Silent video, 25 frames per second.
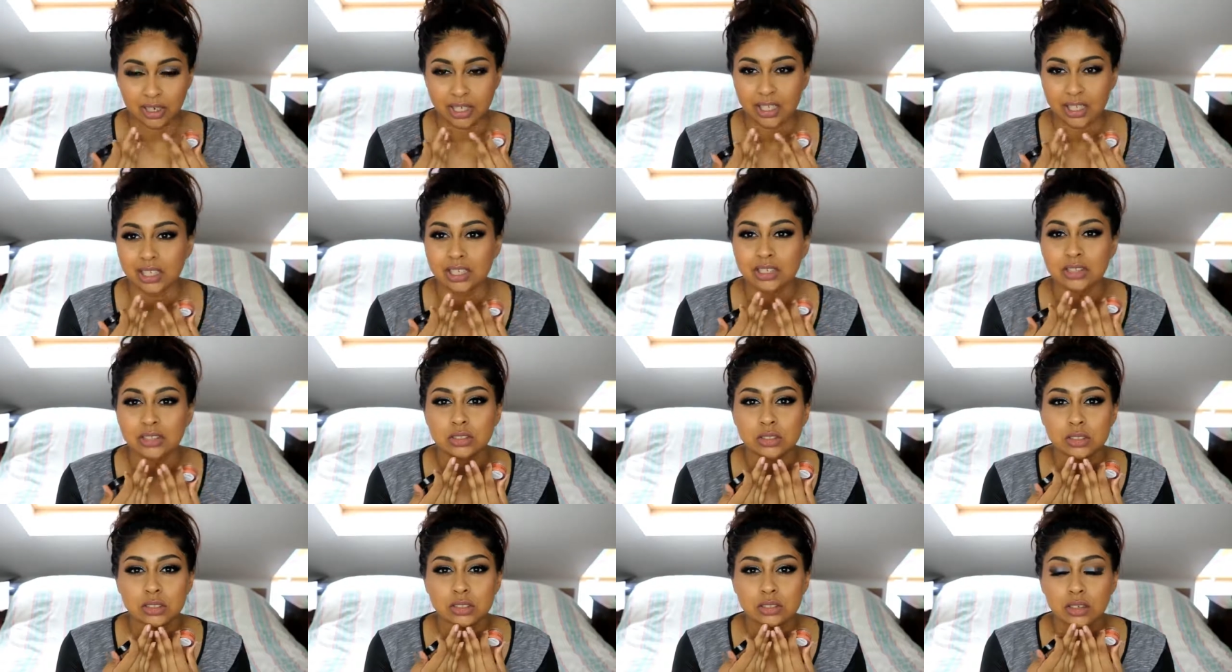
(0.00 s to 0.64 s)
Like,
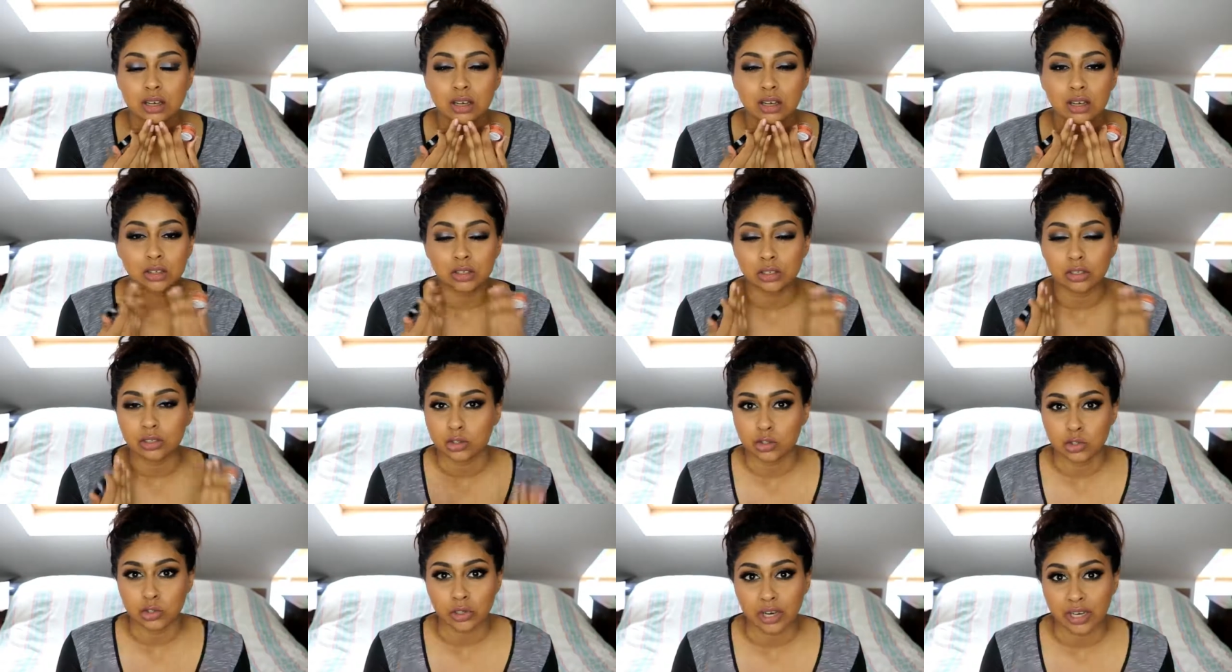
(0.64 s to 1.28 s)
it just can't
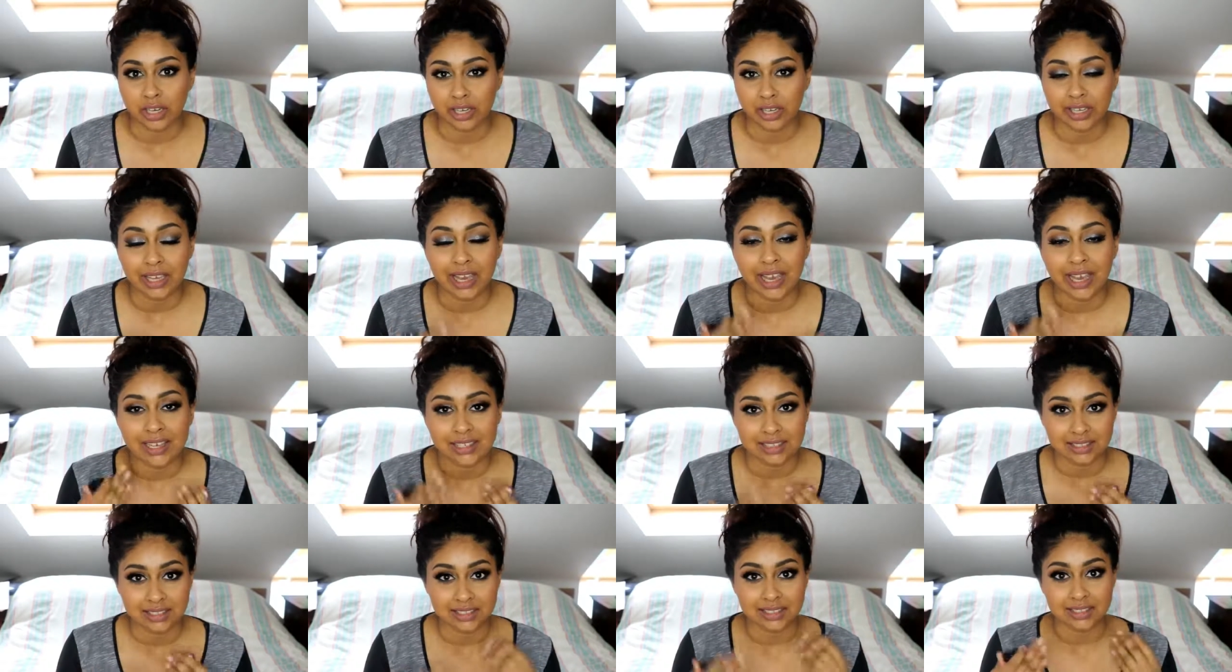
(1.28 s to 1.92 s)
look drying. It
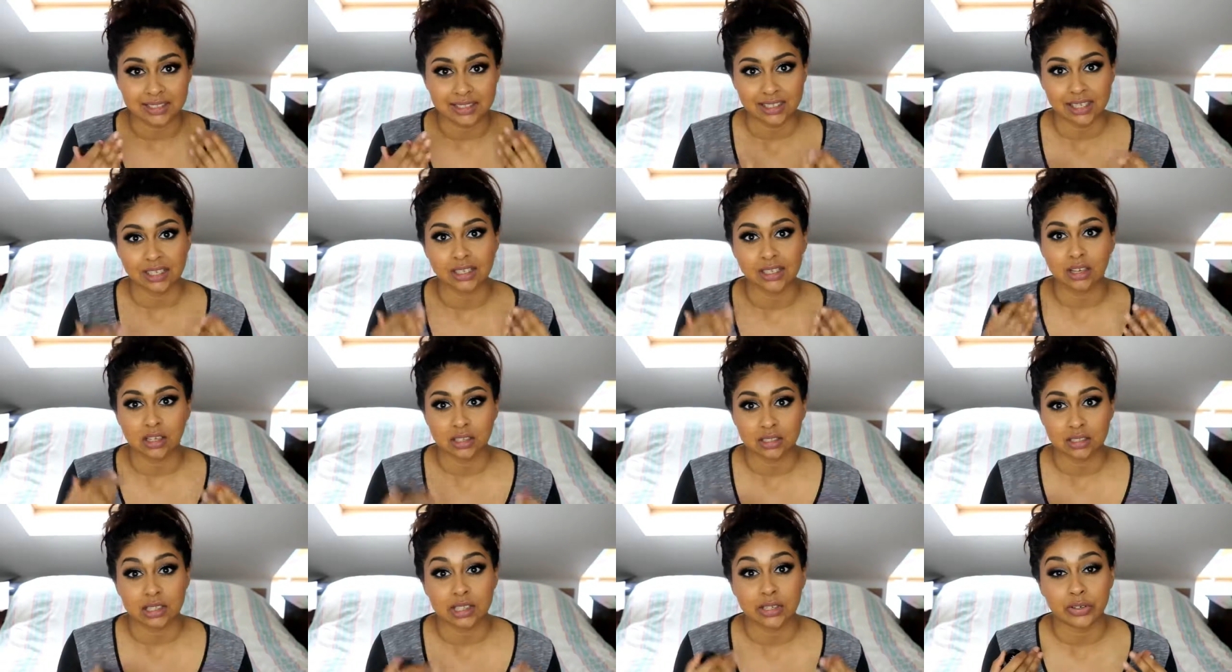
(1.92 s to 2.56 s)
has to sit
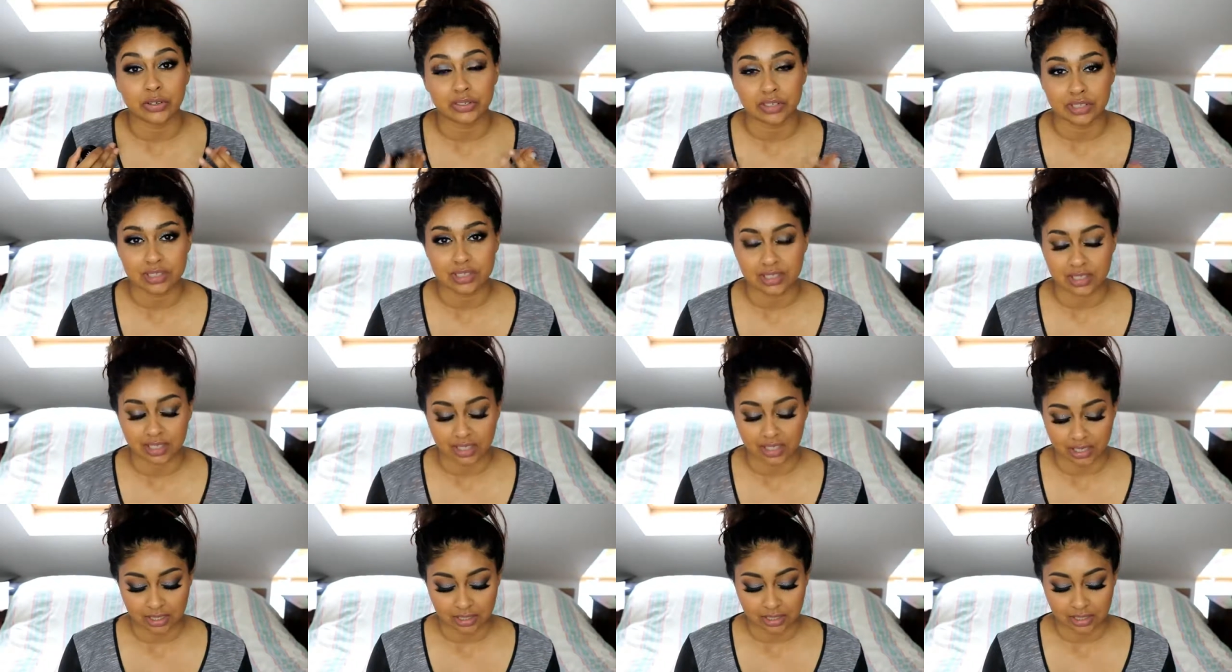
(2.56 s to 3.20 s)
nicely on the
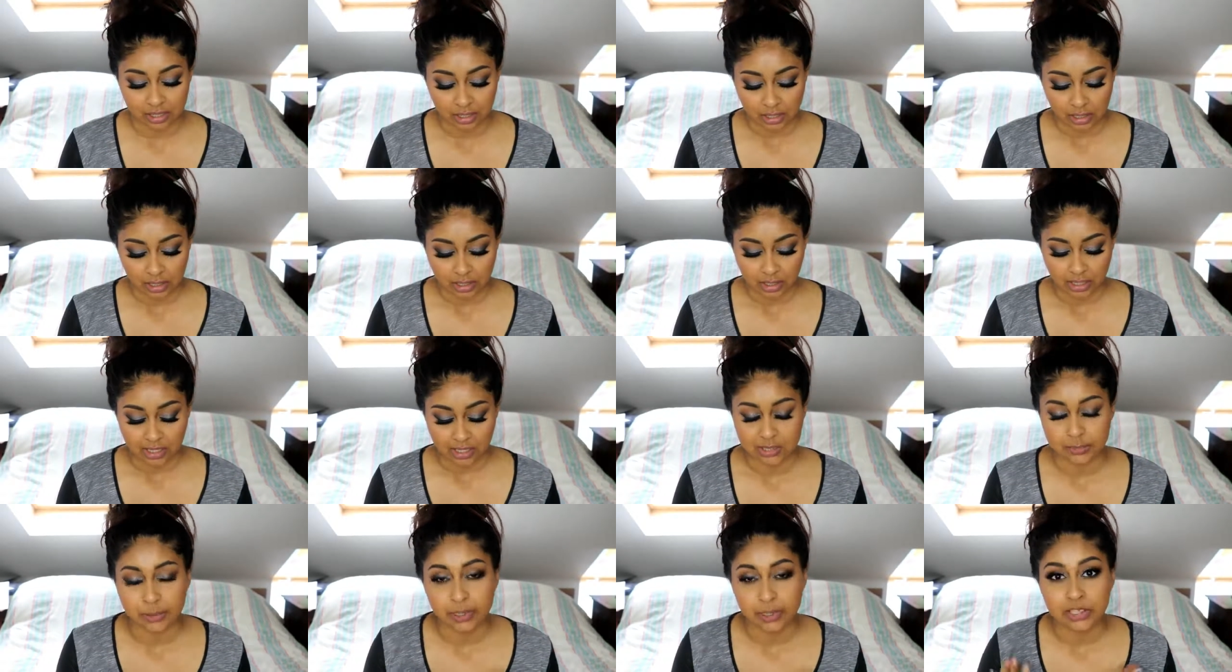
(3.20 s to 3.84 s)
skin,
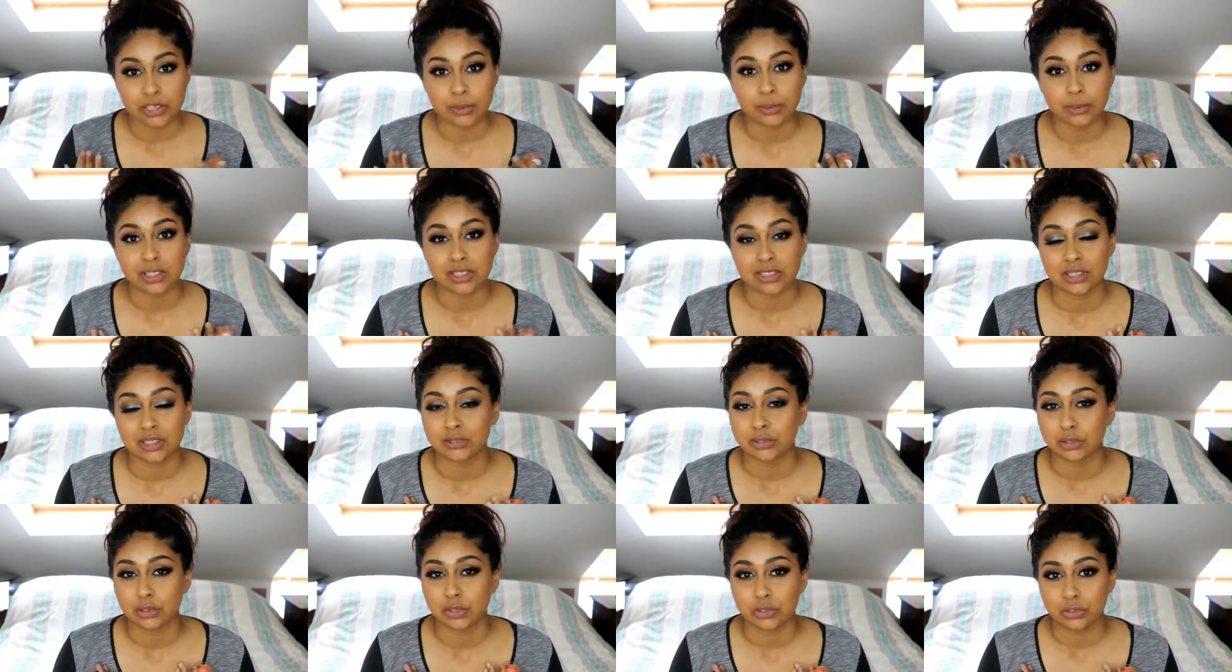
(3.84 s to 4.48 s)
especially because
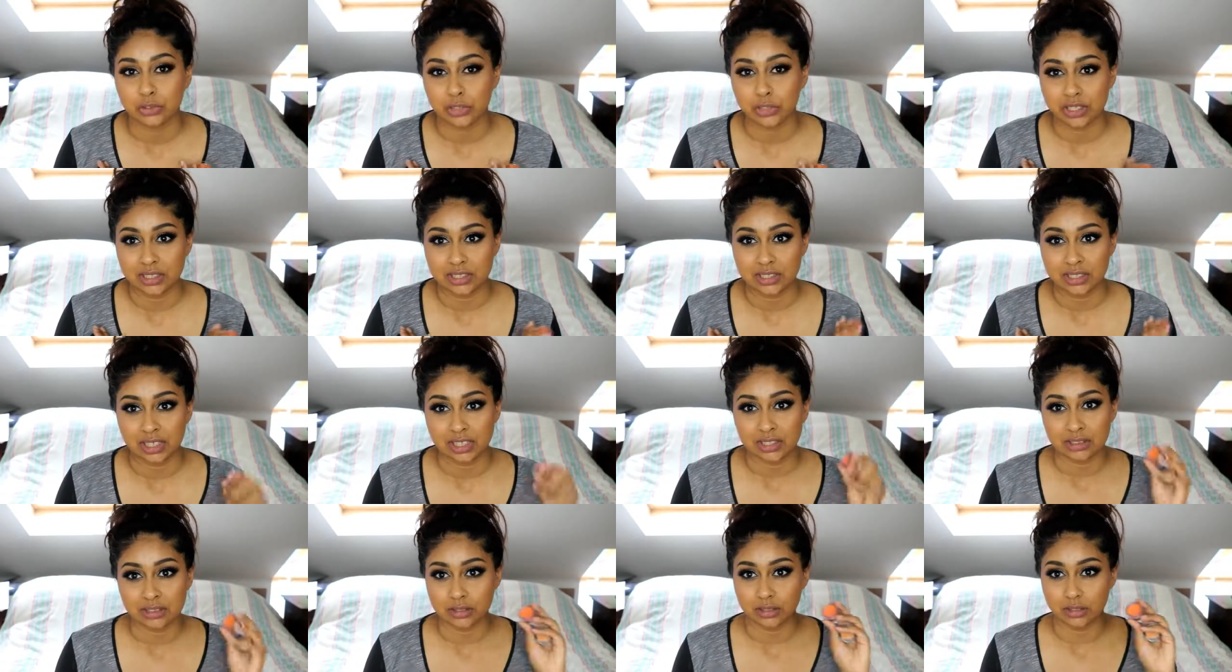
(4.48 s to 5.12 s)
I've got dry skin.